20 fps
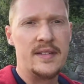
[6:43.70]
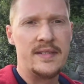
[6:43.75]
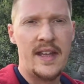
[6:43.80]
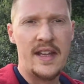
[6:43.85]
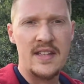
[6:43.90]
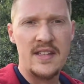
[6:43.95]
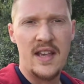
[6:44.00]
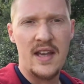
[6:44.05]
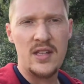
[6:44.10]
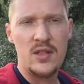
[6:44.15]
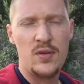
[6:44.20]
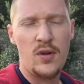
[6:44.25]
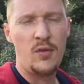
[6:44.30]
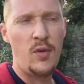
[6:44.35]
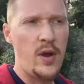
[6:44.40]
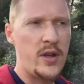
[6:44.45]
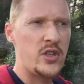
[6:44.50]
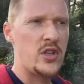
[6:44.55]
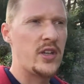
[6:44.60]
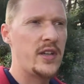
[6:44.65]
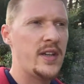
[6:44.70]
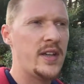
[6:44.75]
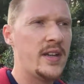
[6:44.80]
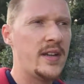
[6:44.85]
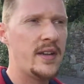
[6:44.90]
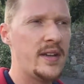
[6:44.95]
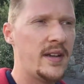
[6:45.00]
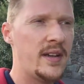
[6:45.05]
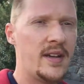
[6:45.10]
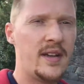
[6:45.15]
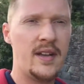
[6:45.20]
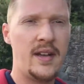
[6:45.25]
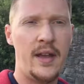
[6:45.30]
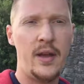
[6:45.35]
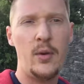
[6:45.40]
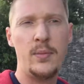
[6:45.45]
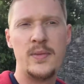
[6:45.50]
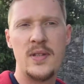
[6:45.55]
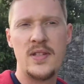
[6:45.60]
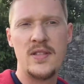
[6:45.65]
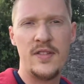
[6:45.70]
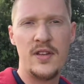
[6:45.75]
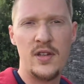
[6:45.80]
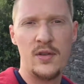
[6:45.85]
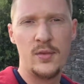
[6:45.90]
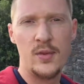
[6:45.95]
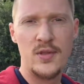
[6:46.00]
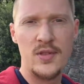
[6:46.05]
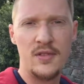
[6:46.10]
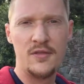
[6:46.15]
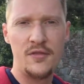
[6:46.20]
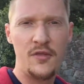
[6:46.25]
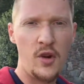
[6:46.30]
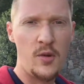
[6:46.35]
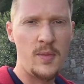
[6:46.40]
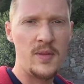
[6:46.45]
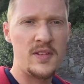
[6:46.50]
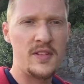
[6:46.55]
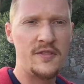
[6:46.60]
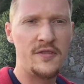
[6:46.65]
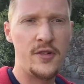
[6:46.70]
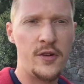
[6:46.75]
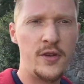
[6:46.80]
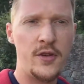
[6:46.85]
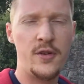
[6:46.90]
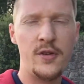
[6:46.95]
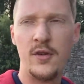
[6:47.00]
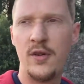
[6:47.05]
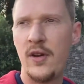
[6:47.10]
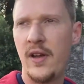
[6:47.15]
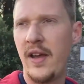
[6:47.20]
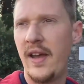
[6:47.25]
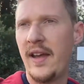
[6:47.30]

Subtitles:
Thanks guys for watching. I hope this video was informative for you